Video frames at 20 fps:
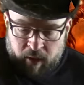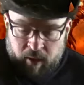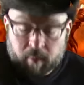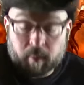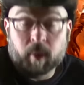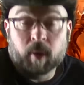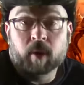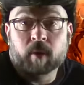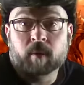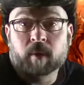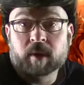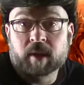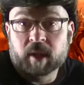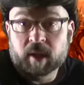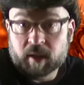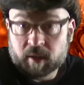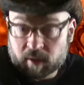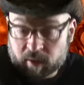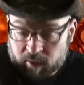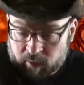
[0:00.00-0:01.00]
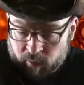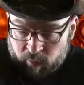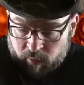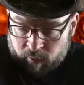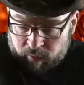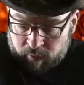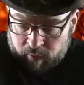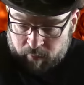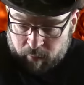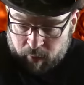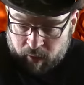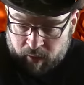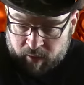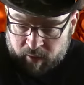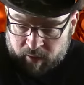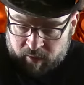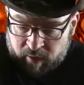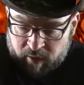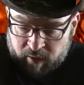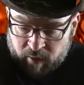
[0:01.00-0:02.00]
to put ridiculous rules in
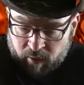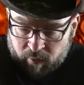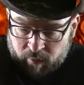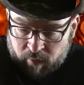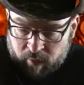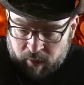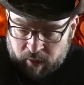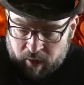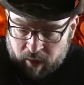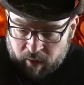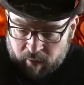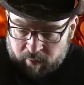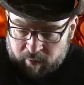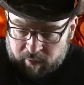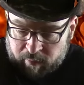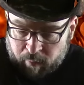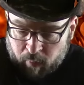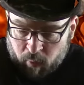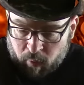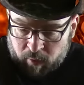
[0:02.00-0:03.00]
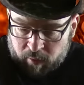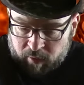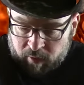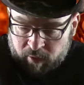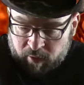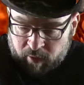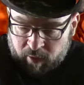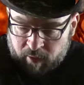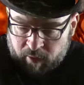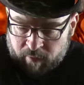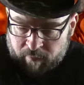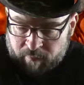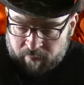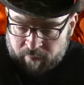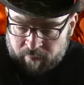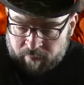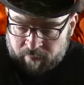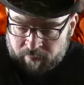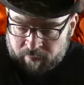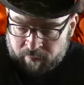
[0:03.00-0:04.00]
place that don't really help sports
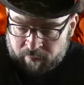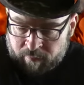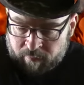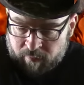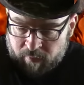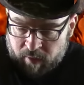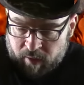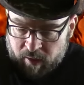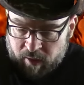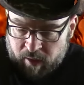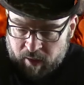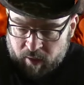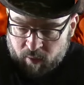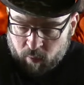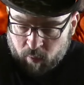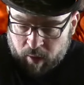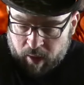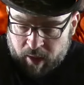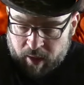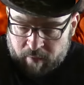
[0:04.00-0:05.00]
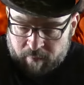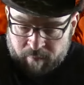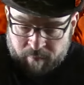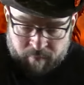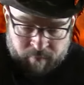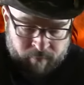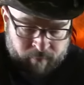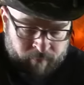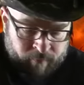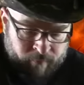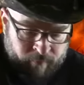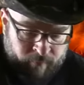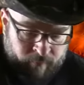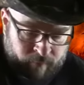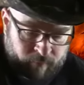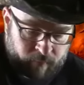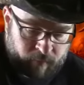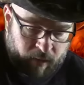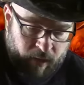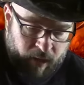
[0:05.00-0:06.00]
in any way
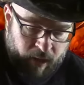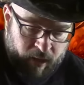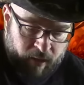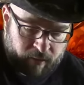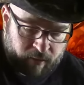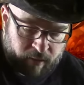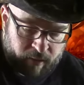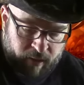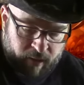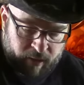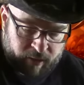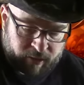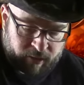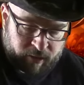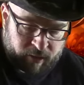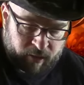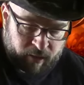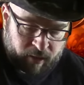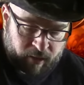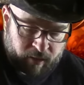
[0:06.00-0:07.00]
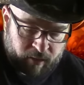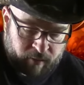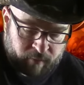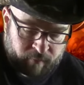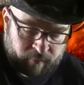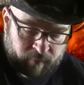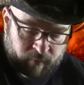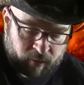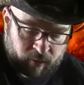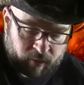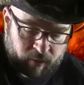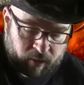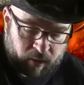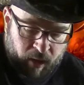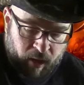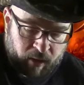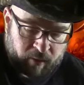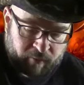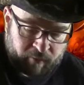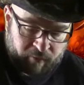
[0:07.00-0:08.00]
and that uh, are
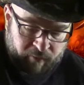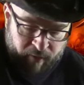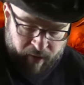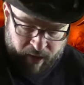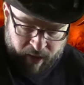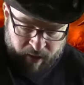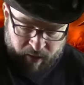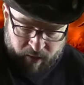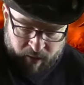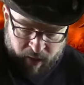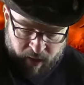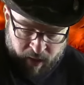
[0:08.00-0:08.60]
unfair